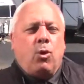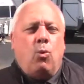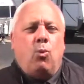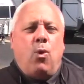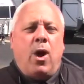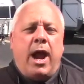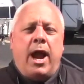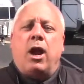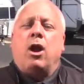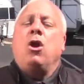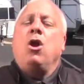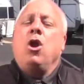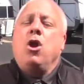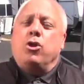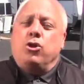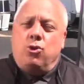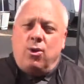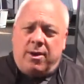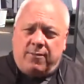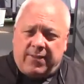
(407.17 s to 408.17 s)
where
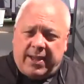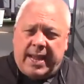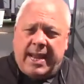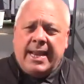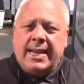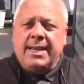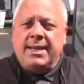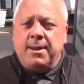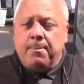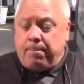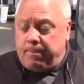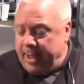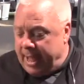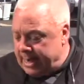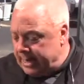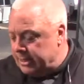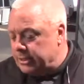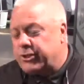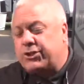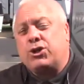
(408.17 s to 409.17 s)
you have
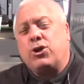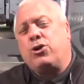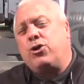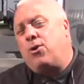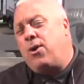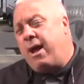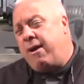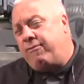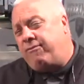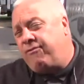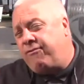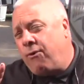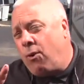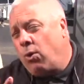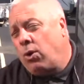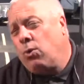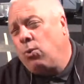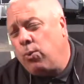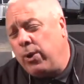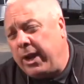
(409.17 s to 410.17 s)
independence. So you have
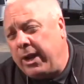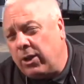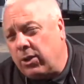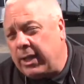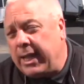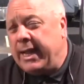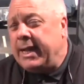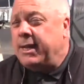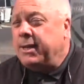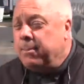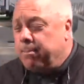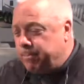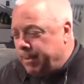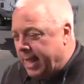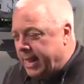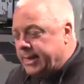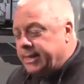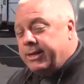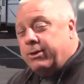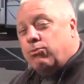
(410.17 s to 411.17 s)
four-wheel
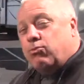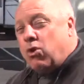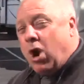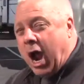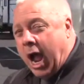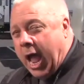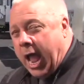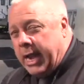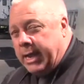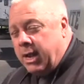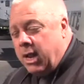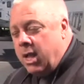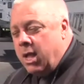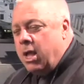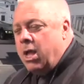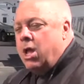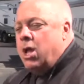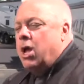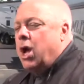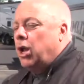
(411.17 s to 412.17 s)
independent ride.
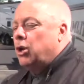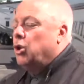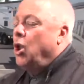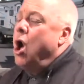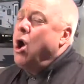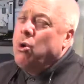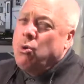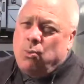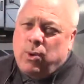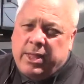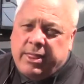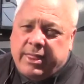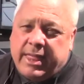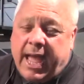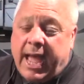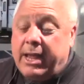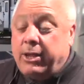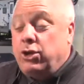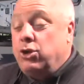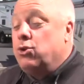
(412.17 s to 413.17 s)
Along with
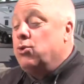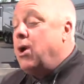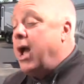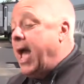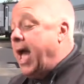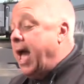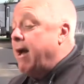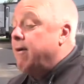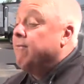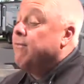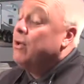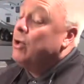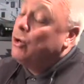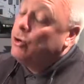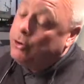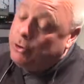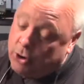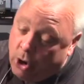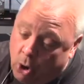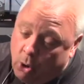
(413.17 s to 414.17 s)
that, you have
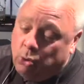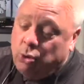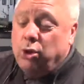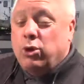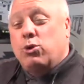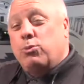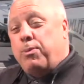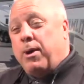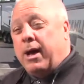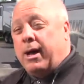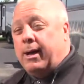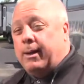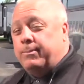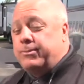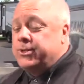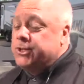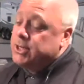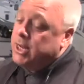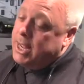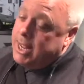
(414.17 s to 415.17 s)
no lube
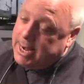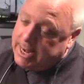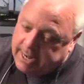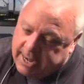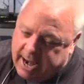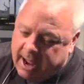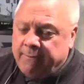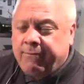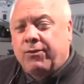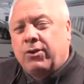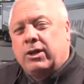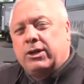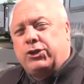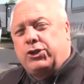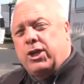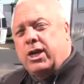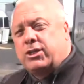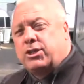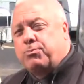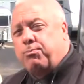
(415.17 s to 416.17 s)
hubs, never
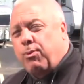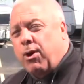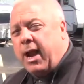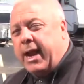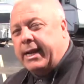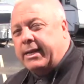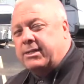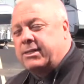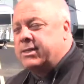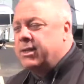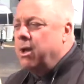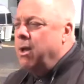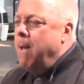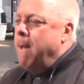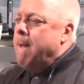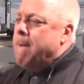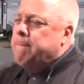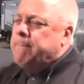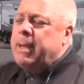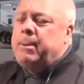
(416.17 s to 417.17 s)
adjust brakes.
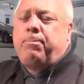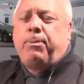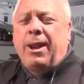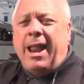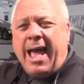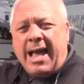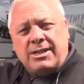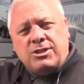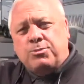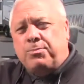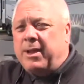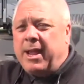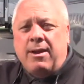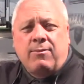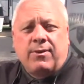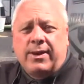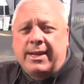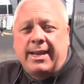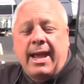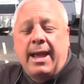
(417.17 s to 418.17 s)
People ask me
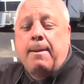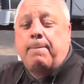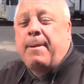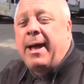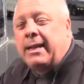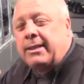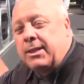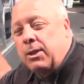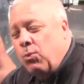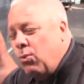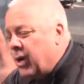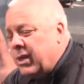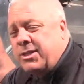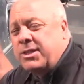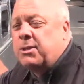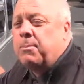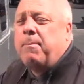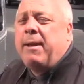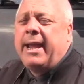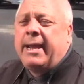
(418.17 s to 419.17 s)
every day about what's
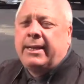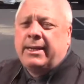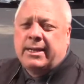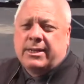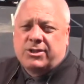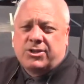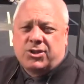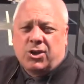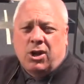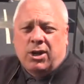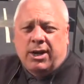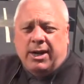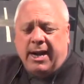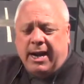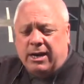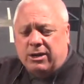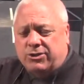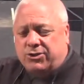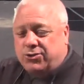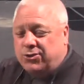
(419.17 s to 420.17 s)
the maintenance on an
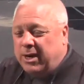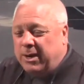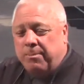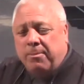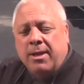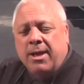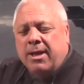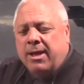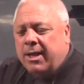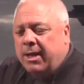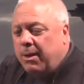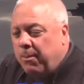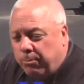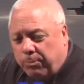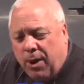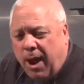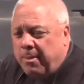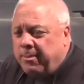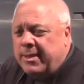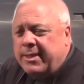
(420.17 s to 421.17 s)
Airstream?
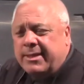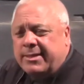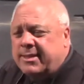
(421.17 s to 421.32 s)
Probably the